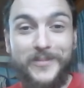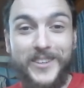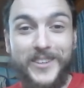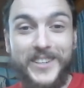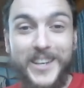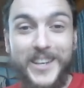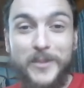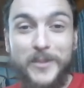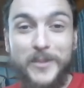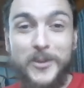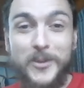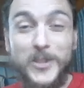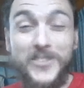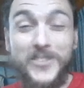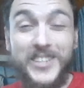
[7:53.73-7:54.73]
Okay. I've been
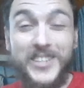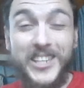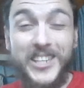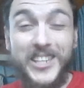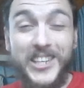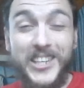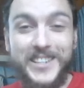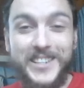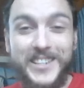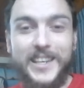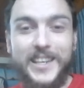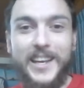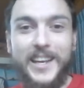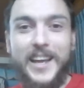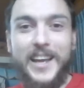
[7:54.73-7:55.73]
doing this for years.
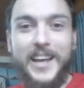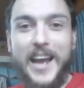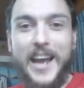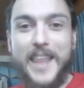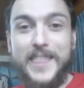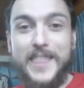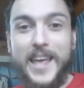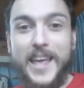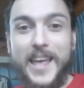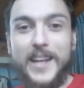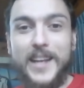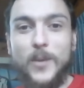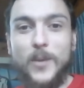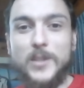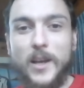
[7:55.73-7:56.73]
And
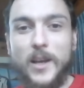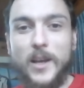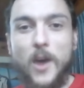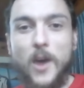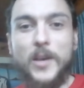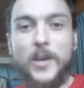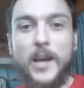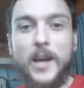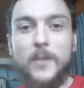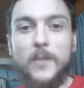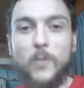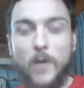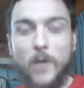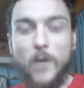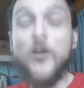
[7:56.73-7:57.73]
then it was like, okay, well,